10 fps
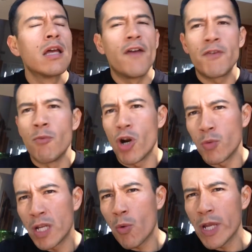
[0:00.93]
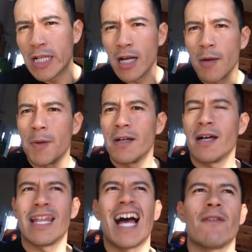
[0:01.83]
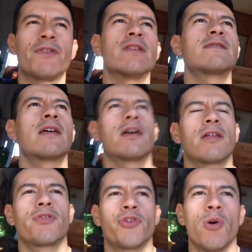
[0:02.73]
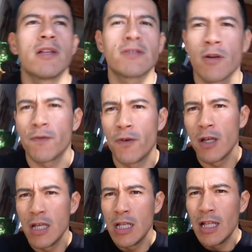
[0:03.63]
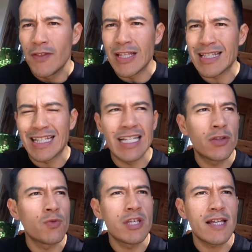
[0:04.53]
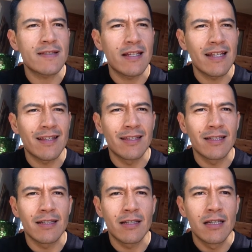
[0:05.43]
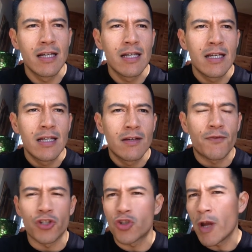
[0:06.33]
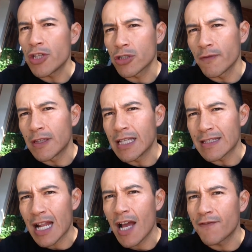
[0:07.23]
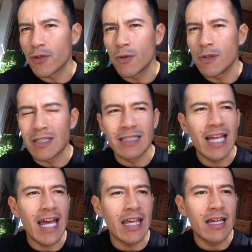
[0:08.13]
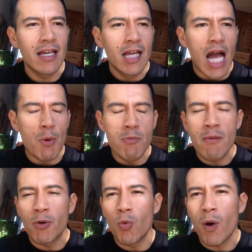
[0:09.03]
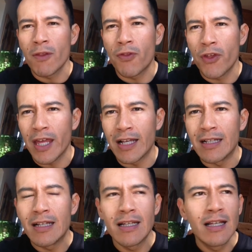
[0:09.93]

Every morning when I wake up and I have these thoughts of things that I didn't do yesterday and the frustration of the things that I have to do today, I remember one thing,